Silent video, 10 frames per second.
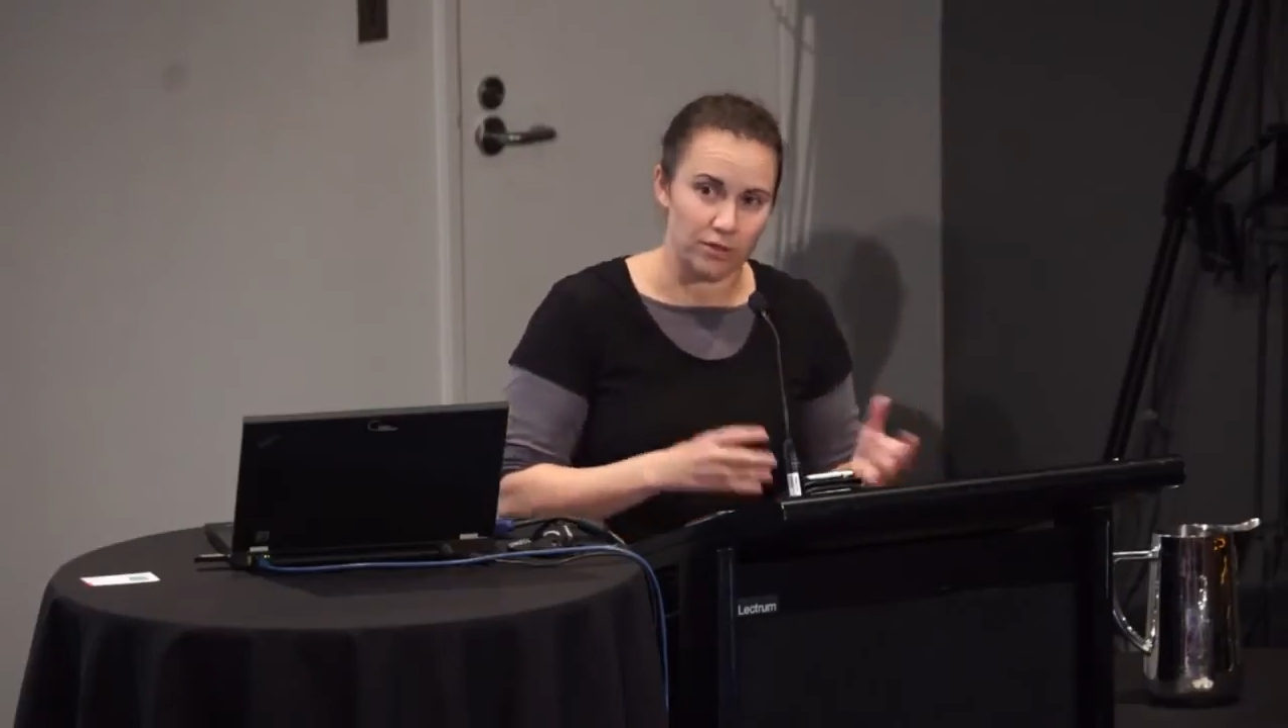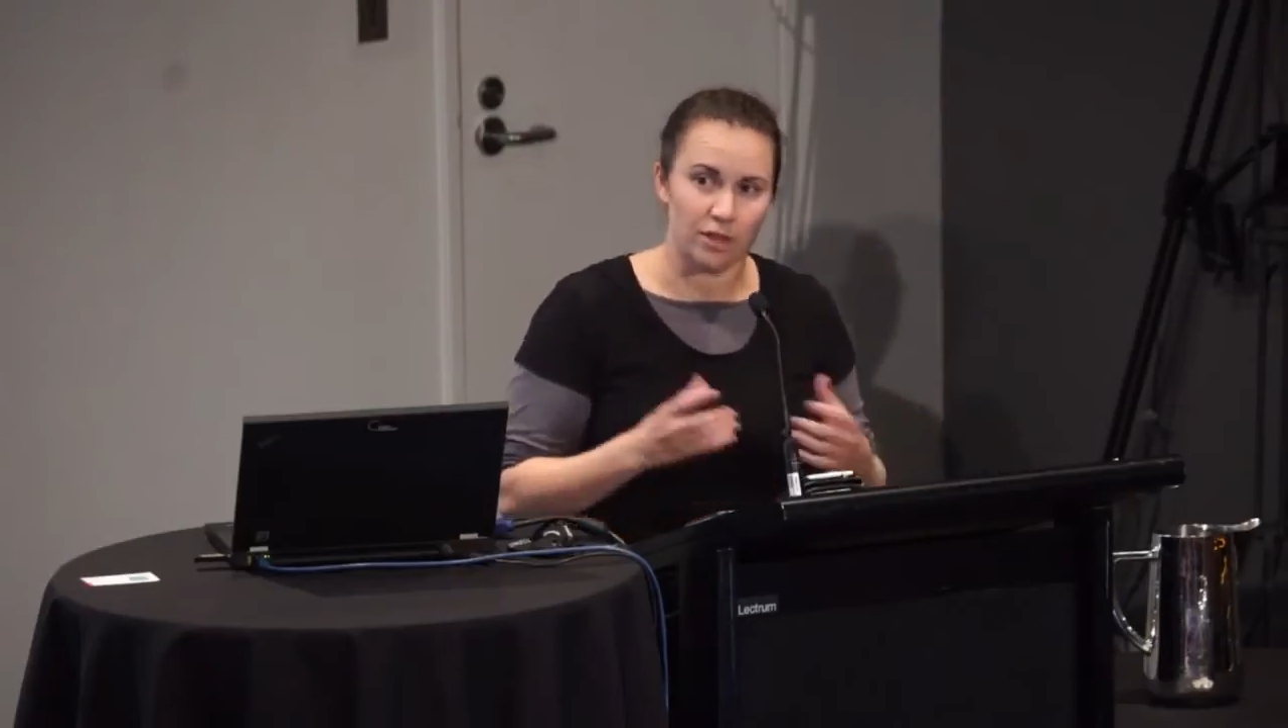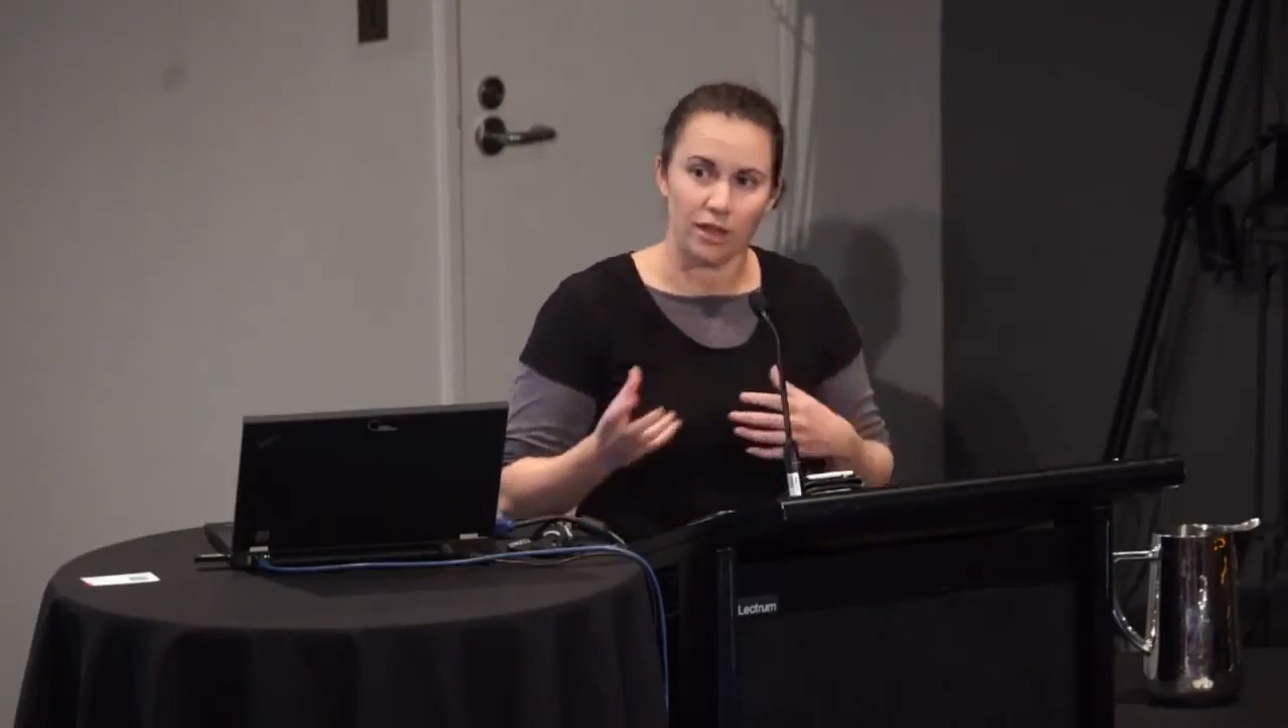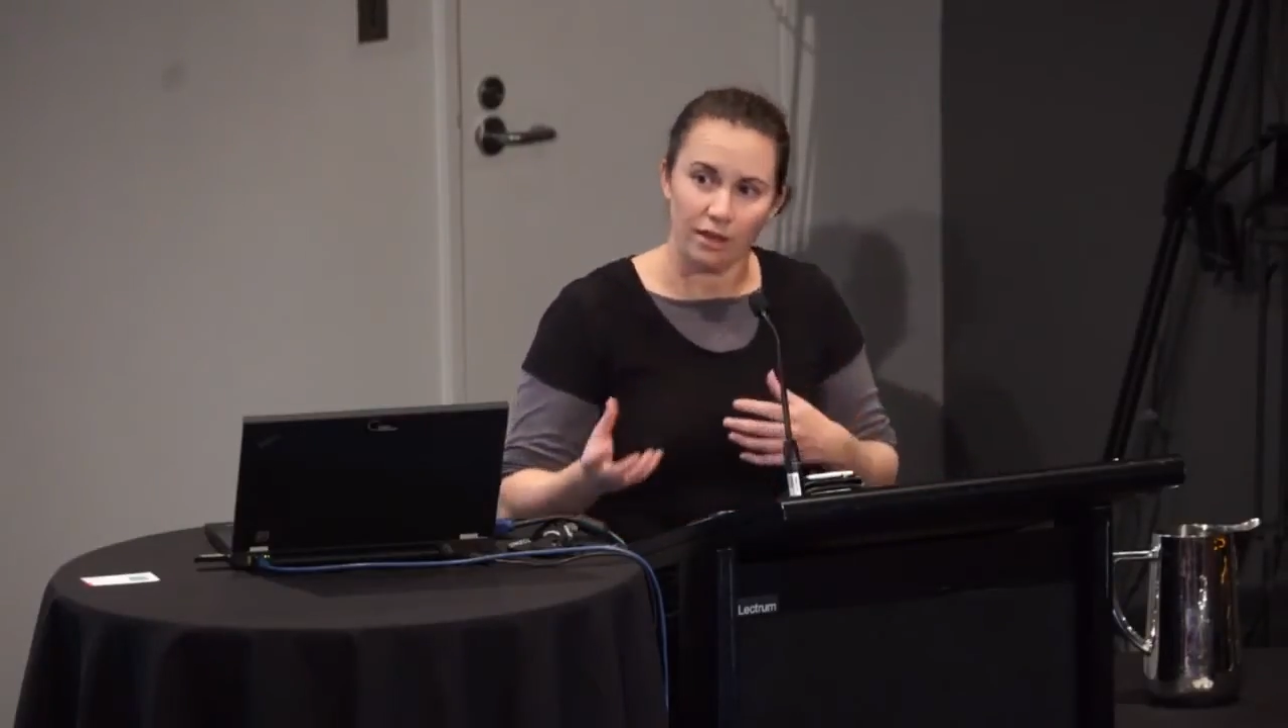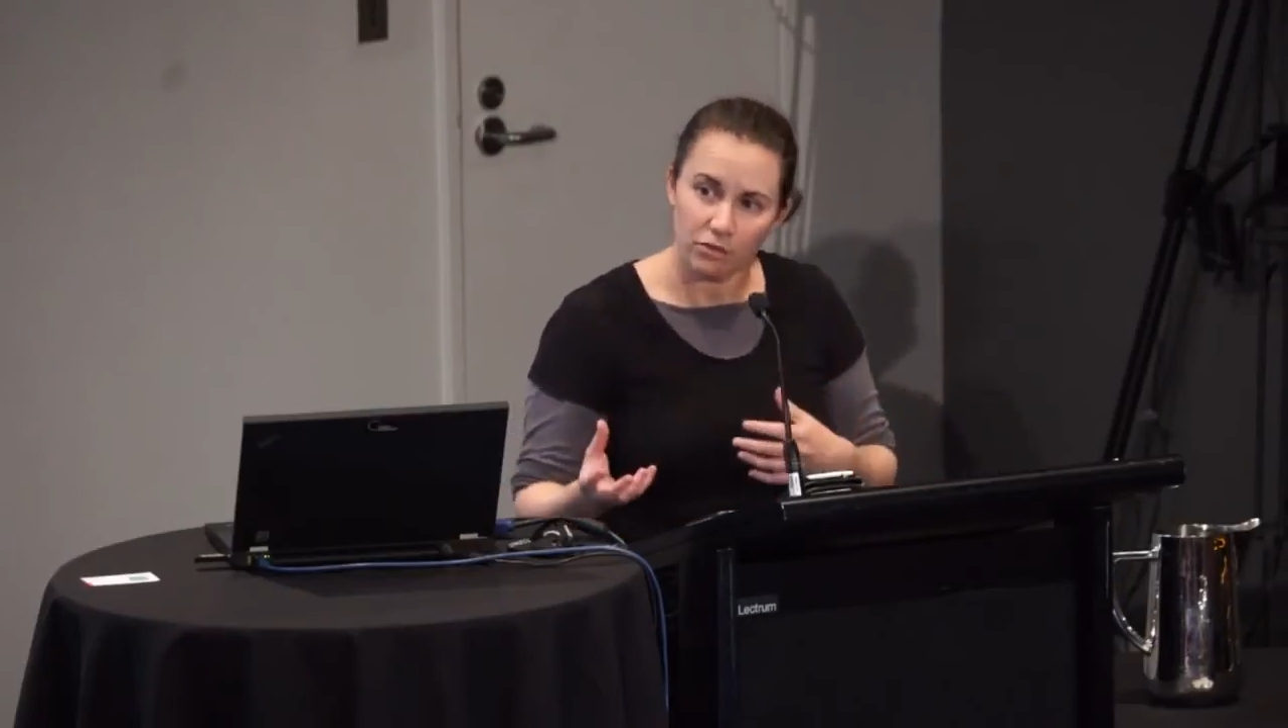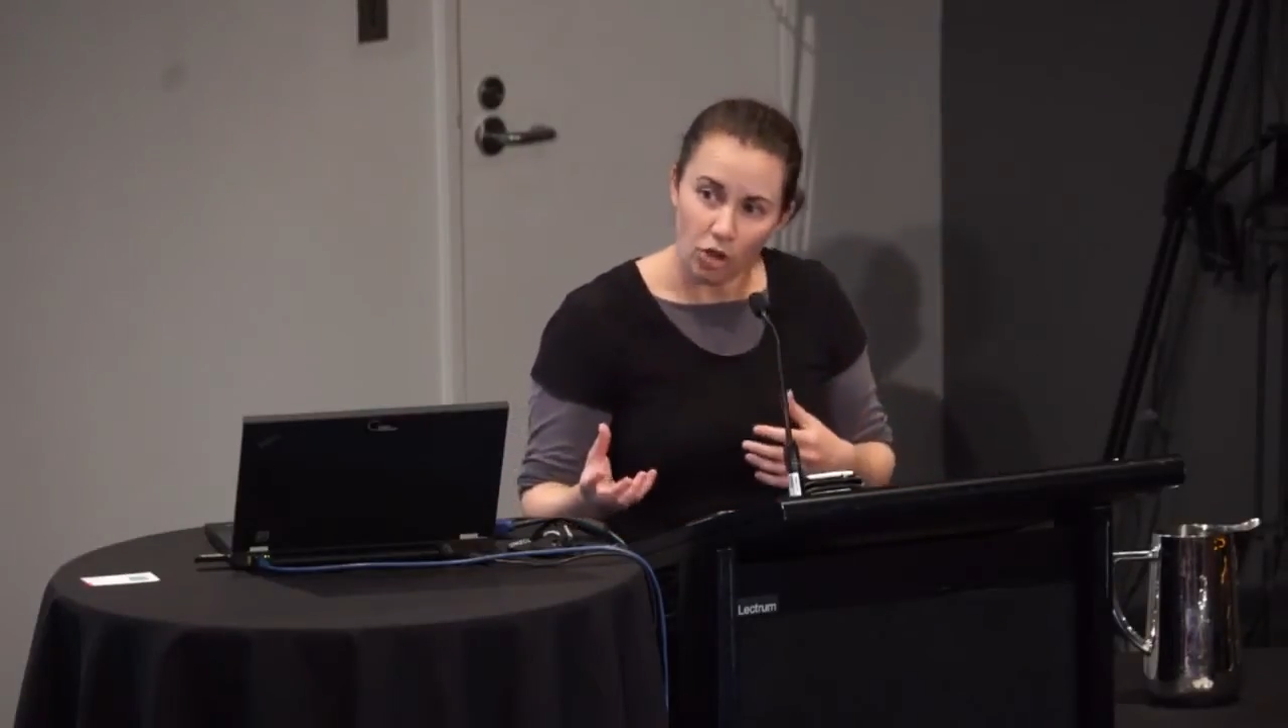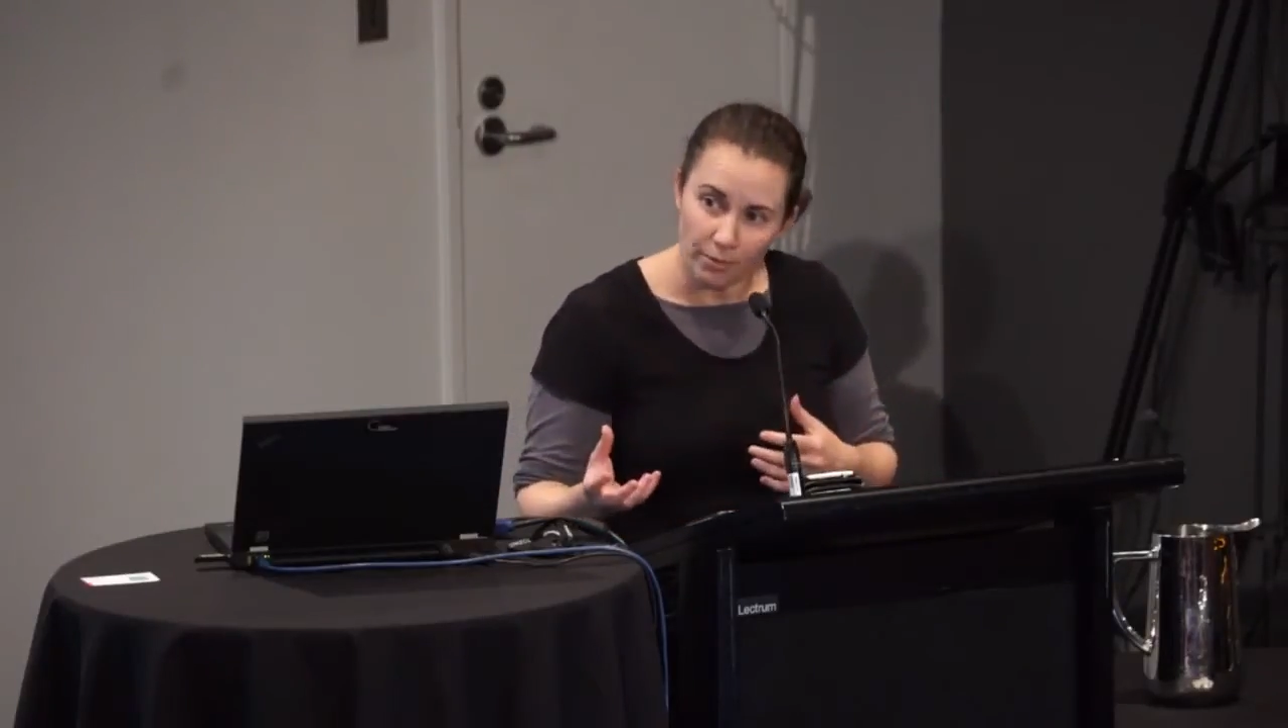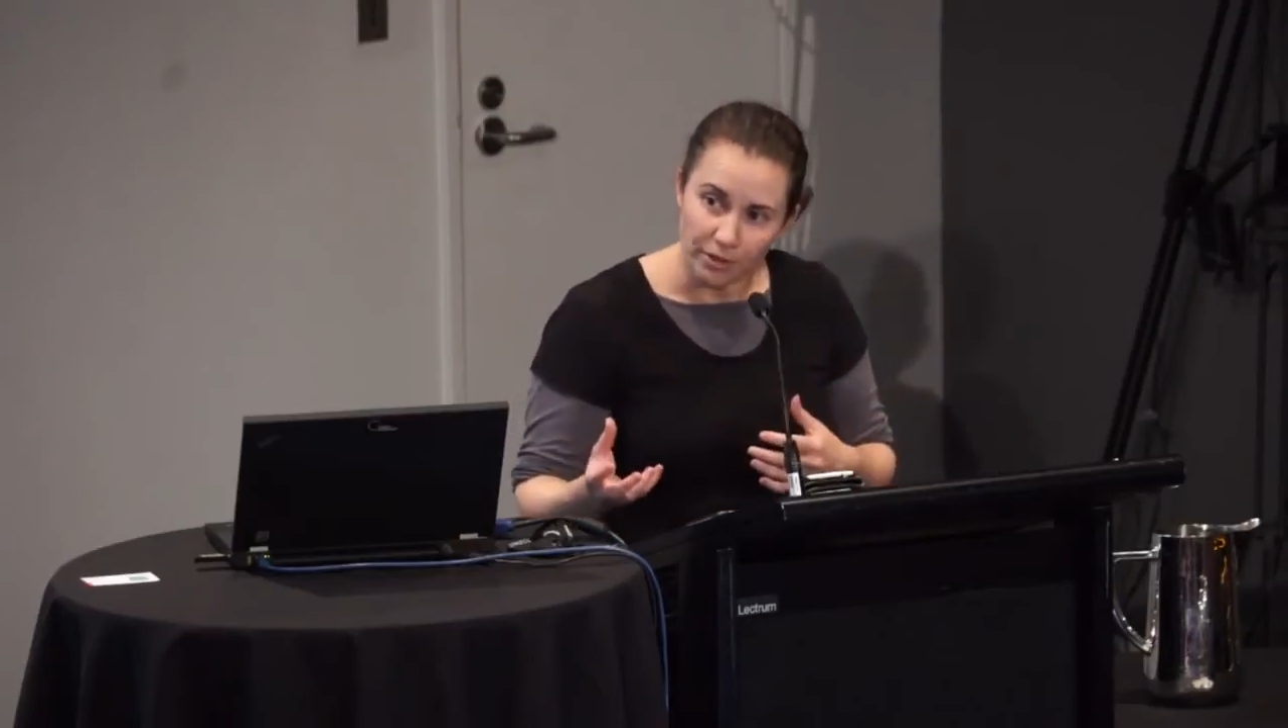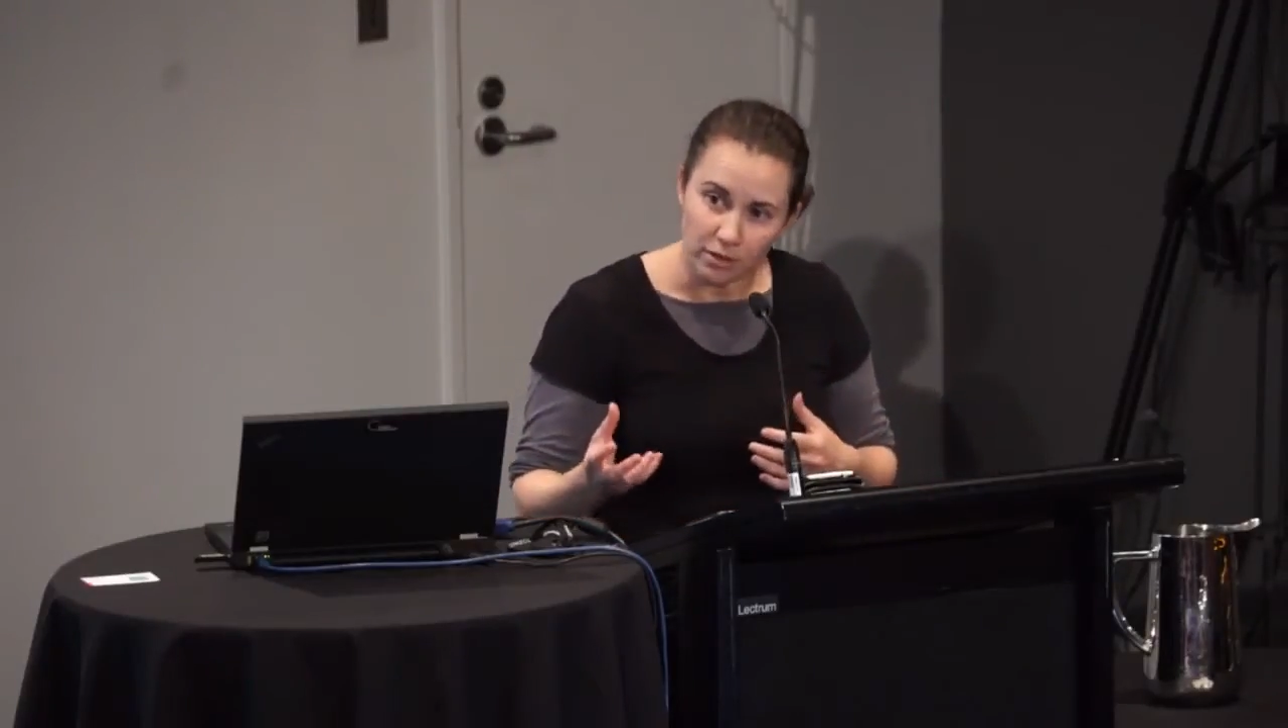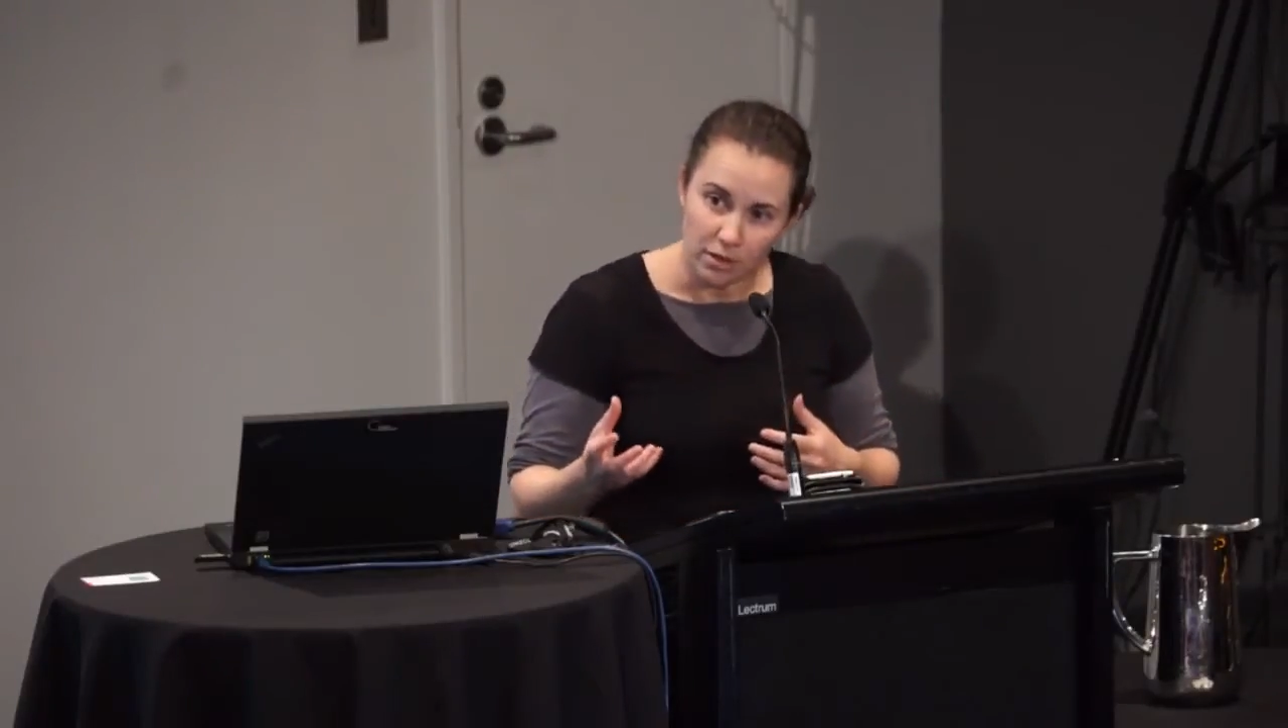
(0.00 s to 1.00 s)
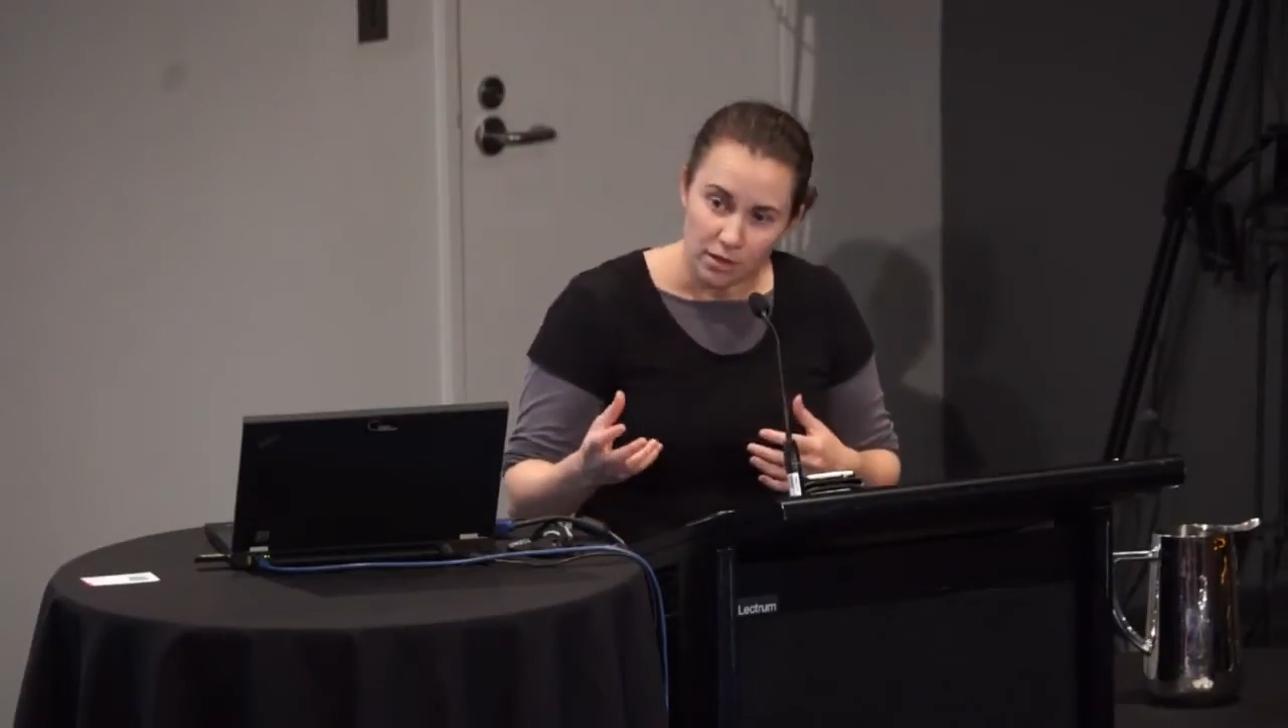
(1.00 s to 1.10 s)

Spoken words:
that are common.